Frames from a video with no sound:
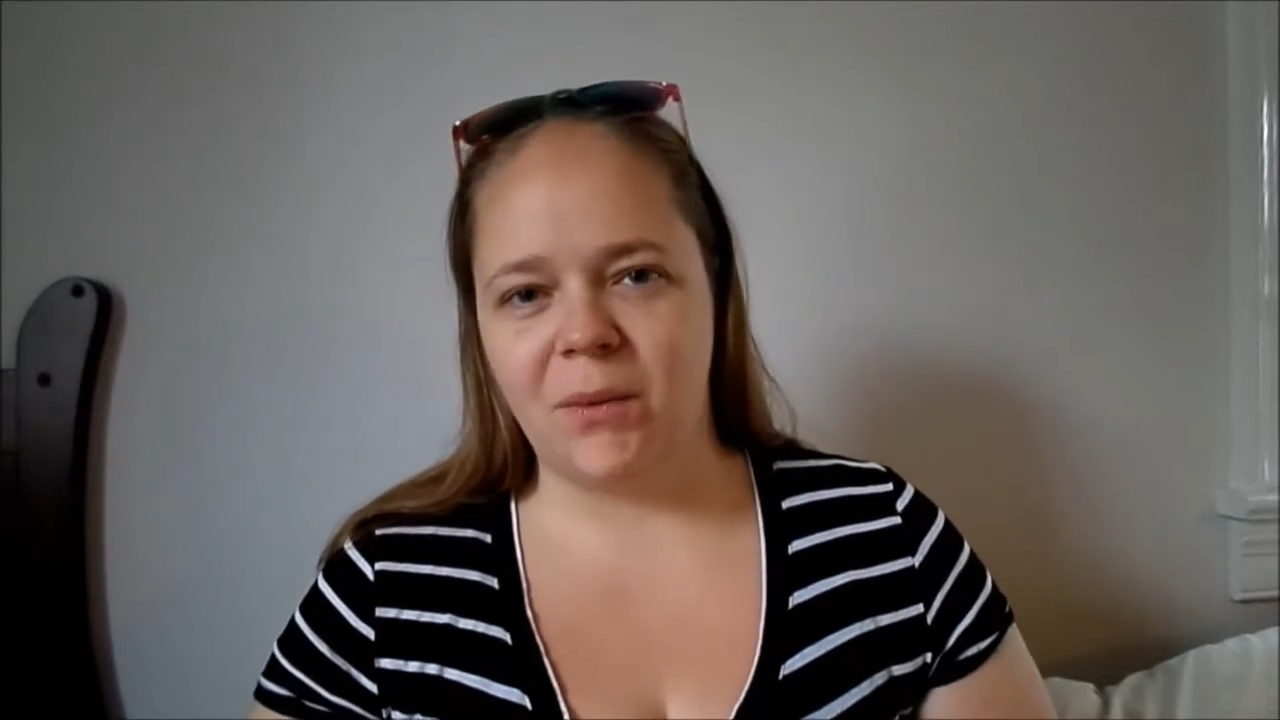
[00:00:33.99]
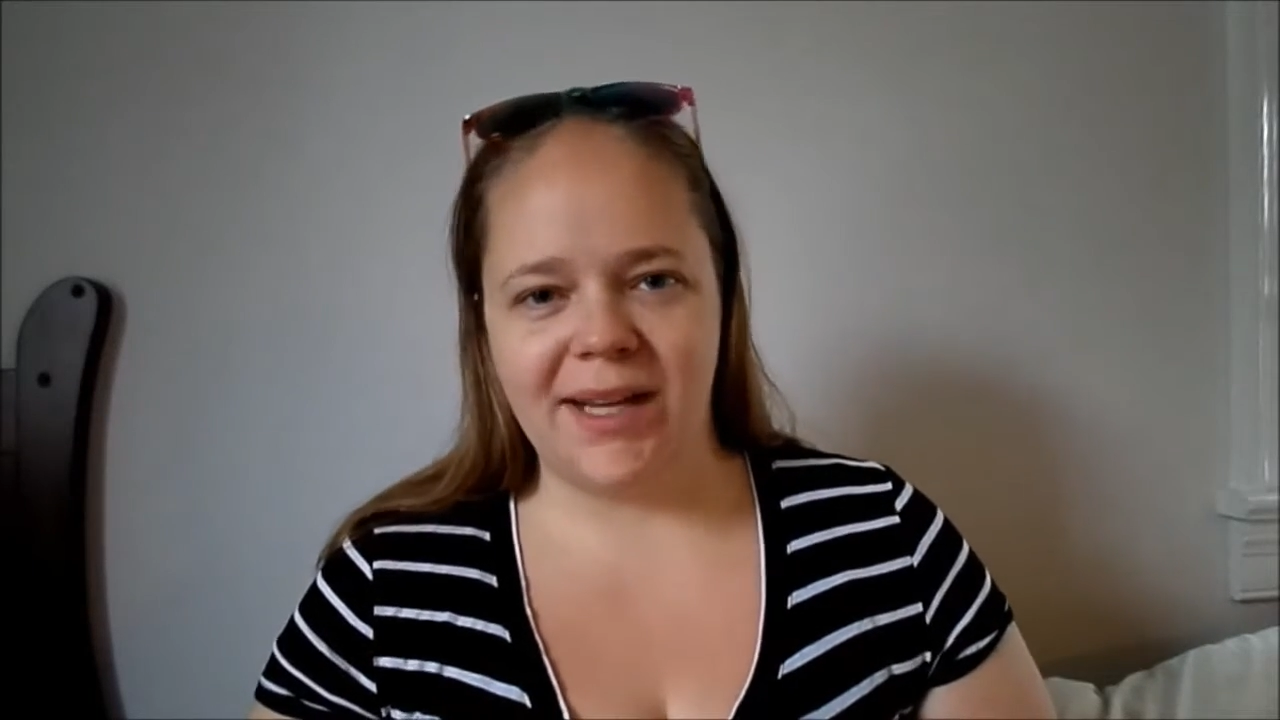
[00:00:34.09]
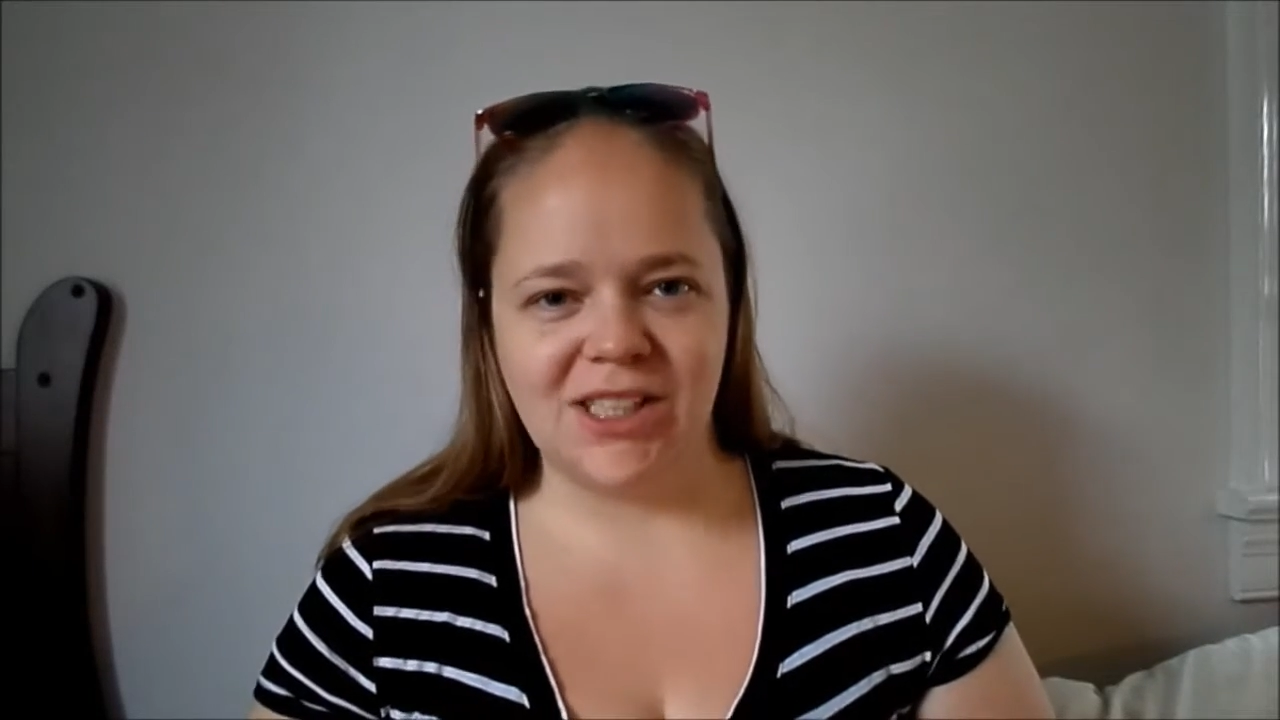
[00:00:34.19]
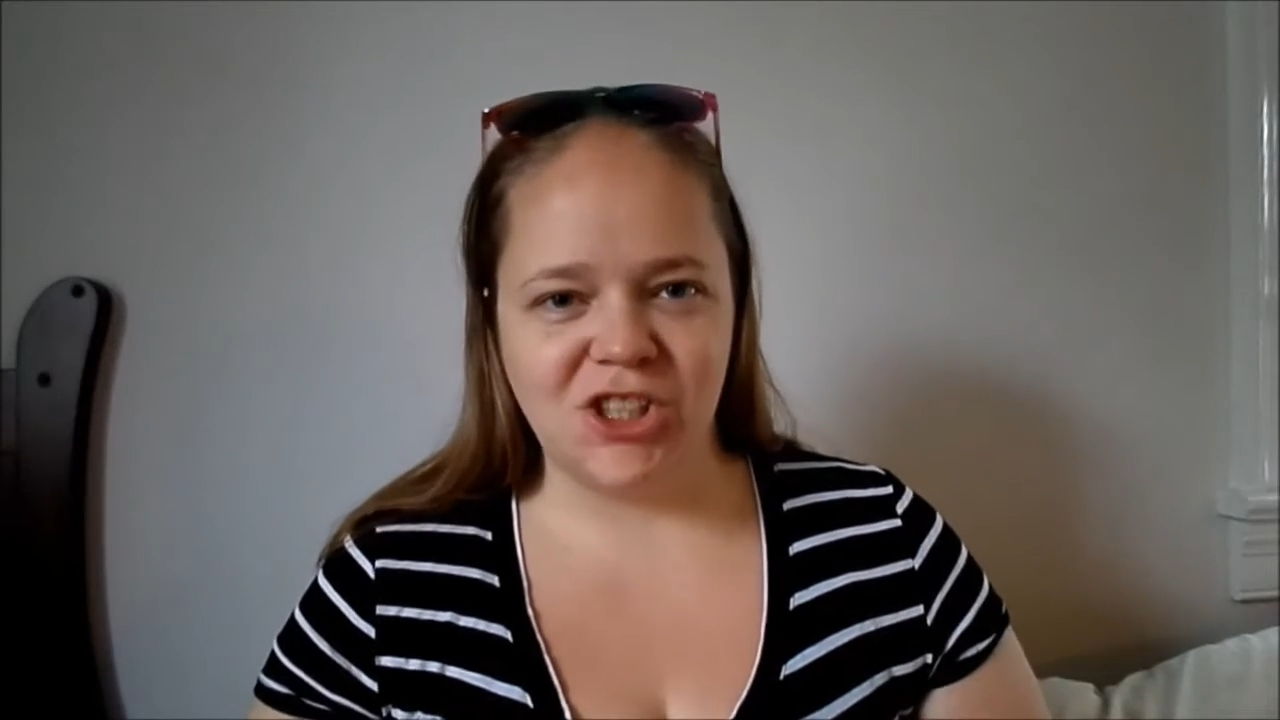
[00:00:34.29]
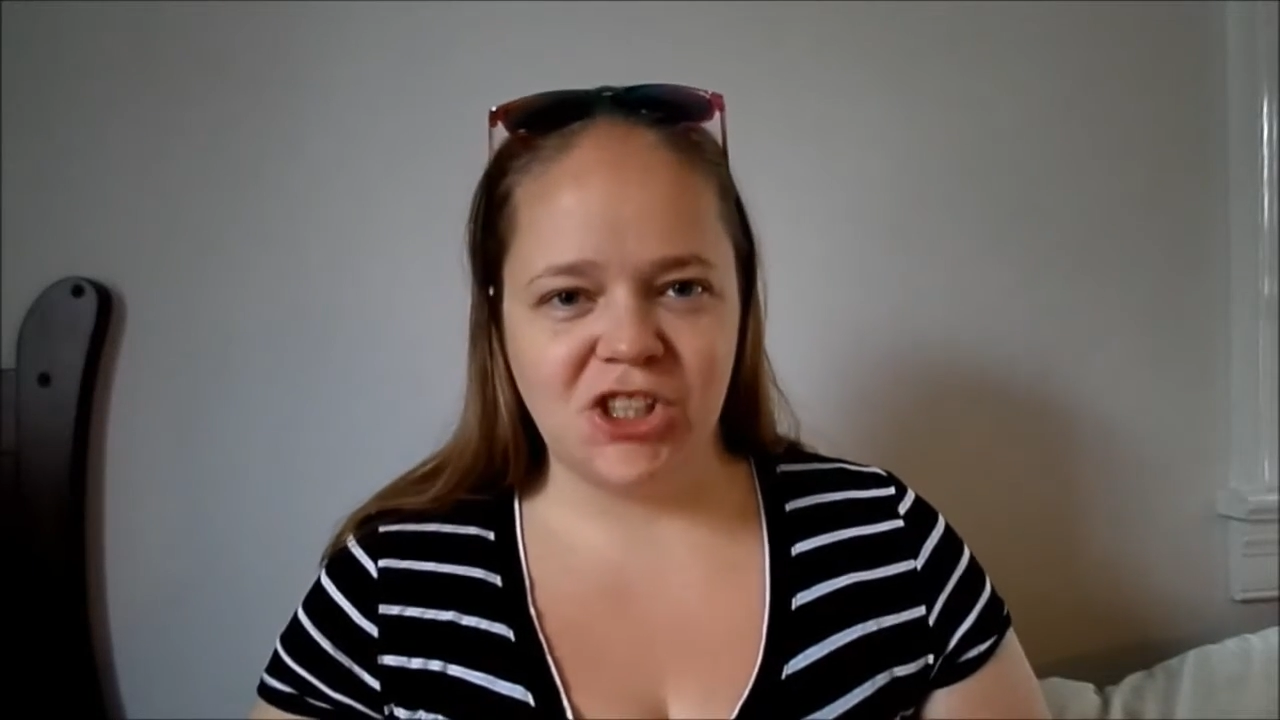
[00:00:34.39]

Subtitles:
way to